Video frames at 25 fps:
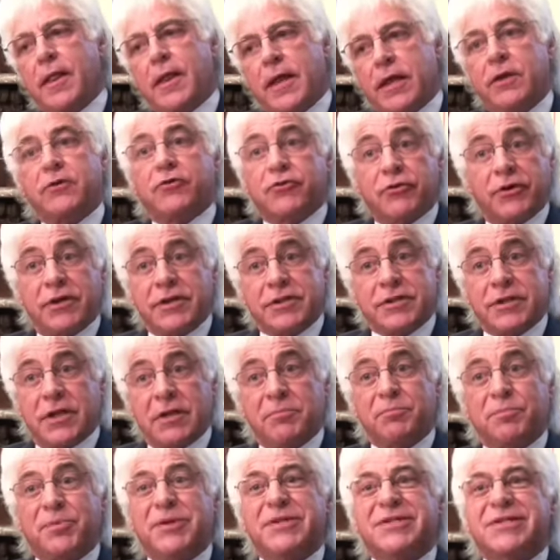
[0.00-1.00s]

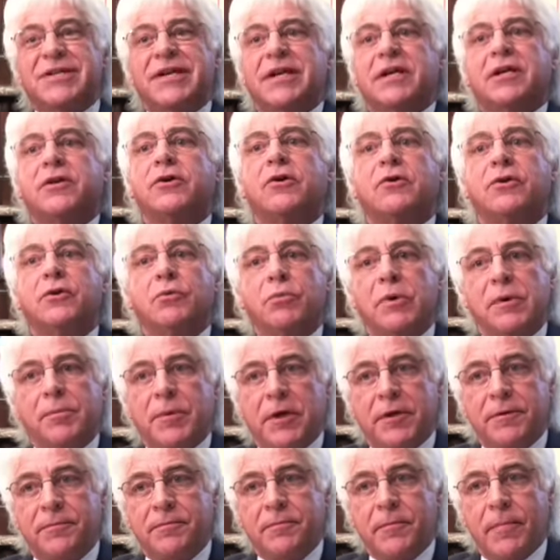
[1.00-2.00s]
increasing, particularly on the
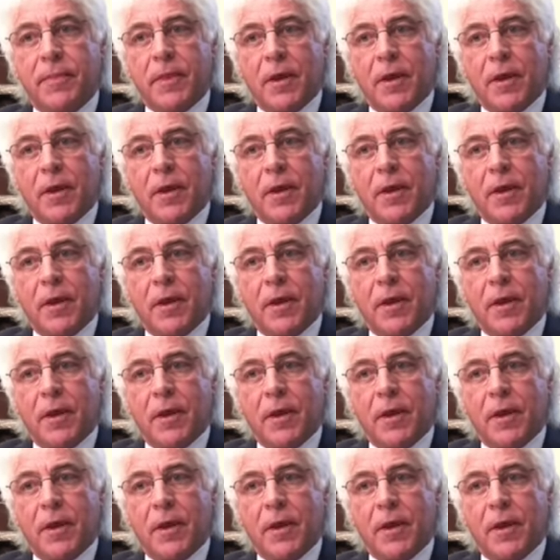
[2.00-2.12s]
women.